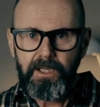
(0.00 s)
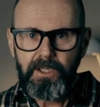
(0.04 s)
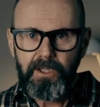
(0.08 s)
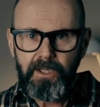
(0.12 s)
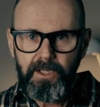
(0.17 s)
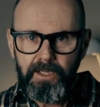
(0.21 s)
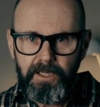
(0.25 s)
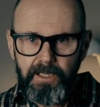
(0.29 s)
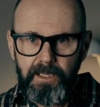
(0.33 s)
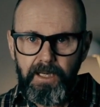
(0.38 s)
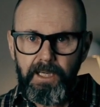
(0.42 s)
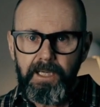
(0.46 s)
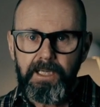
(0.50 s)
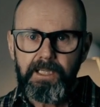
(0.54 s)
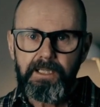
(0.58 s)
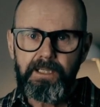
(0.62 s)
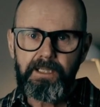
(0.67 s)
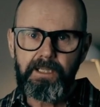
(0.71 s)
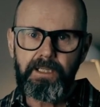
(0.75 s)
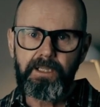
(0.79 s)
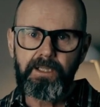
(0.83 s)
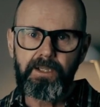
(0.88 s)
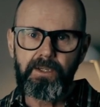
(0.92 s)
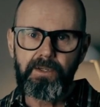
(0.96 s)
you
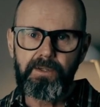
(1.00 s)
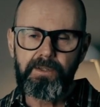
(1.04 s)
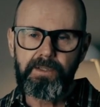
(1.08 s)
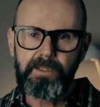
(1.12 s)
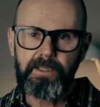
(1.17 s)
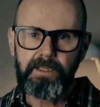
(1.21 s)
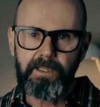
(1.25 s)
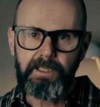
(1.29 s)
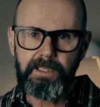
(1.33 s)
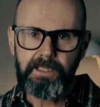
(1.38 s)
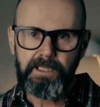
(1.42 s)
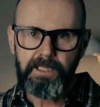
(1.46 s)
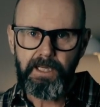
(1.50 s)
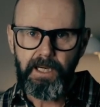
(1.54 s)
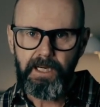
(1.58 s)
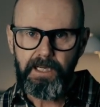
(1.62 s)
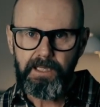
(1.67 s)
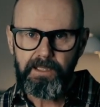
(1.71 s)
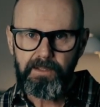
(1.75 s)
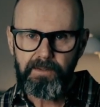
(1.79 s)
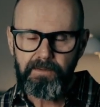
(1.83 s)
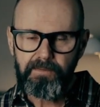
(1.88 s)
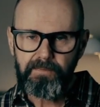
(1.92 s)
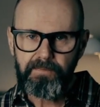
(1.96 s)
need to use the
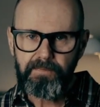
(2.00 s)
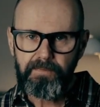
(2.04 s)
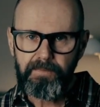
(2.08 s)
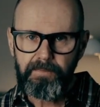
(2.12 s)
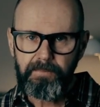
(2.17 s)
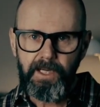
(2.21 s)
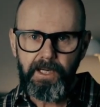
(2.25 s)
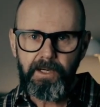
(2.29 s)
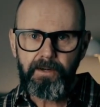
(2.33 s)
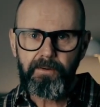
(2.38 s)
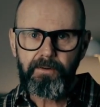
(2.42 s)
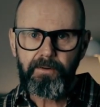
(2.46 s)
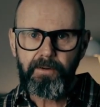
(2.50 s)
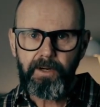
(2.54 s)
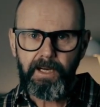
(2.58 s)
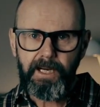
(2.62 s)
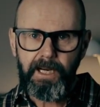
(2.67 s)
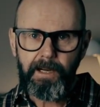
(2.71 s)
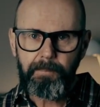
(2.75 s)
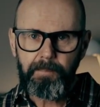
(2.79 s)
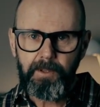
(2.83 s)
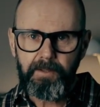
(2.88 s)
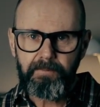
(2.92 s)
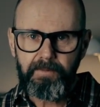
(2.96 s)
dative. Here are
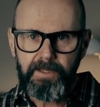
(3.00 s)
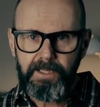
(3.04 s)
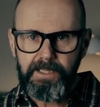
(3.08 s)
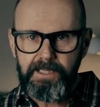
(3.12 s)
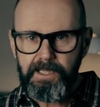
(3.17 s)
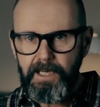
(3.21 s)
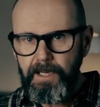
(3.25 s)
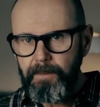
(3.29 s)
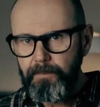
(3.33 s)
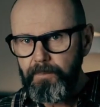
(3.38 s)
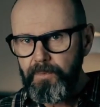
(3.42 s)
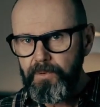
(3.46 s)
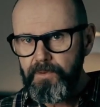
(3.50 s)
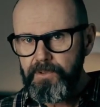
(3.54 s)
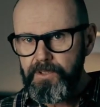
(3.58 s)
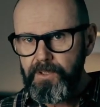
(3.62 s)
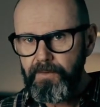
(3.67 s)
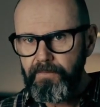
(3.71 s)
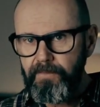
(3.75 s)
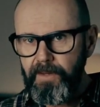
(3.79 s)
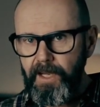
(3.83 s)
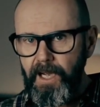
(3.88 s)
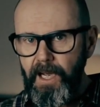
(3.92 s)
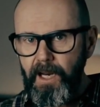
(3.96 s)
a couple of examples
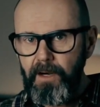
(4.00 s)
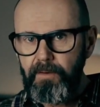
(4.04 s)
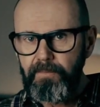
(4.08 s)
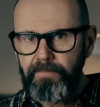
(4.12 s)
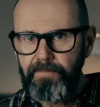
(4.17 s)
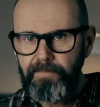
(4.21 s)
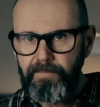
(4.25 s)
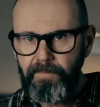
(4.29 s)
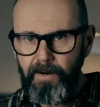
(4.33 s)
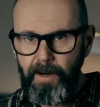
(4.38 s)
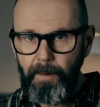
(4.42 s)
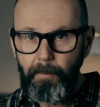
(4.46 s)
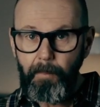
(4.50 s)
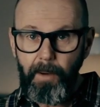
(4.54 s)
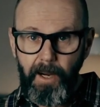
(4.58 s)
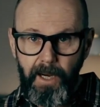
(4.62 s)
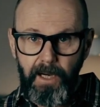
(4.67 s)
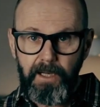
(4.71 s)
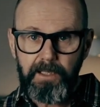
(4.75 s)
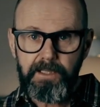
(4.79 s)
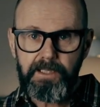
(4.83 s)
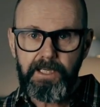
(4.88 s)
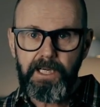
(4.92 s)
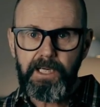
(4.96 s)
of that from
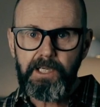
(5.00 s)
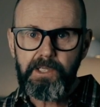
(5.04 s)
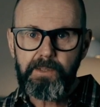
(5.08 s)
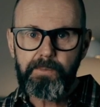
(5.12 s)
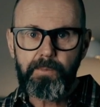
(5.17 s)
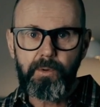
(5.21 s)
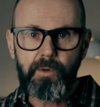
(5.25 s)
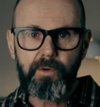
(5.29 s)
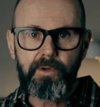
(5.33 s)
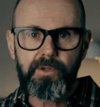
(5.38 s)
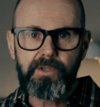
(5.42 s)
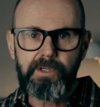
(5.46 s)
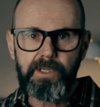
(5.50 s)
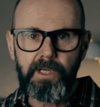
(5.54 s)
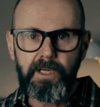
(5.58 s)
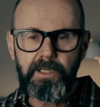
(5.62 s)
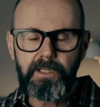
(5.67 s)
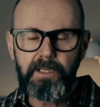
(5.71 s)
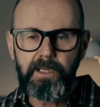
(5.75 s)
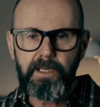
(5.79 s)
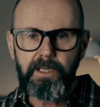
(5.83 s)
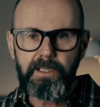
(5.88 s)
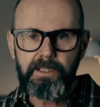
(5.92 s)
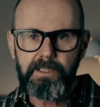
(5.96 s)
our textbook so
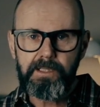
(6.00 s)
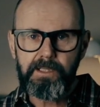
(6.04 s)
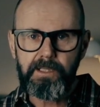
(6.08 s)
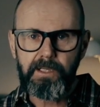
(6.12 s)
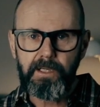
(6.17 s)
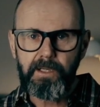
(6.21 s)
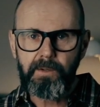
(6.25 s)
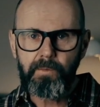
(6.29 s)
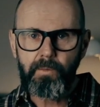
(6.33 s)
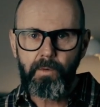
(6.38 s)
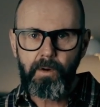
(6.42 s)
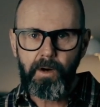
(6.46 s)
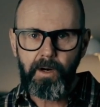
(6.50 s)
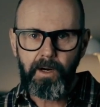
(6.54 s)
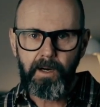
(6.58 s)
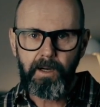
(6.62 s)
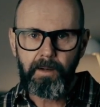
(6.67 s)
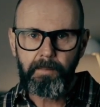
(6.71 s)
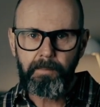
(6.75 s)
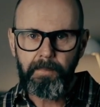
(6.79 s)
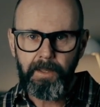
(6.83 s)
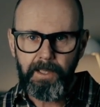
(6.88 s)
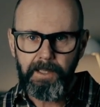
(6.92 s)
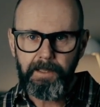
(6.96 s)
you can see what
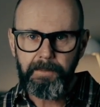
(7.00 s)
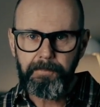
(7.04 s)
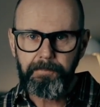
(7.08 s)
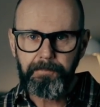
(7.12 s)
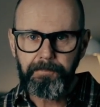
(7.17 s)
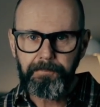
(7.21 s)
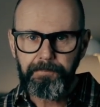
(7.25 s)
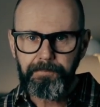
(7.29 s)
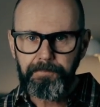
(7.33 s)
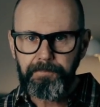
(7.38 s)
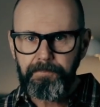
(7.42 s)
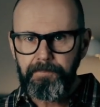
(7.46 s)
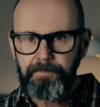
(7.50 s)
I mean.